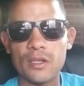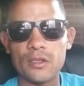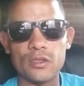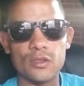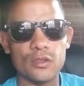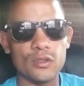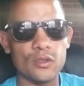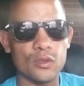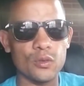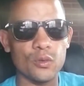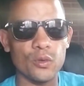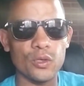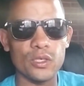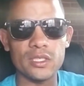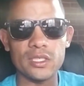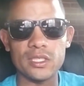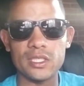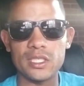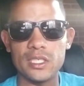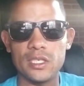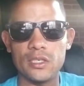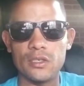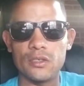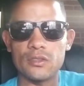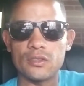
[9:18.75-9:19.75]
of torque
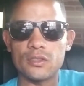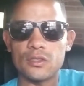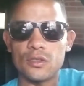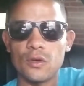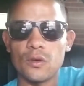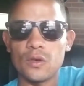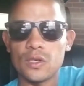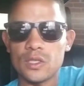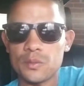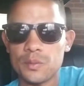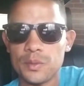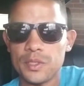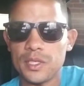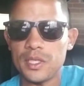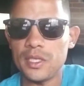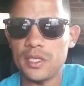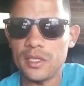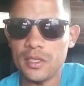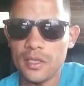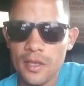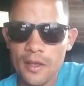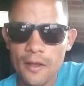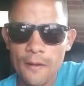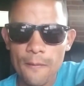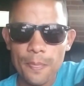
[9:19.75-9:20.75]
steer. So it's
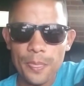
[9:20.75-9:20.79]
pretty.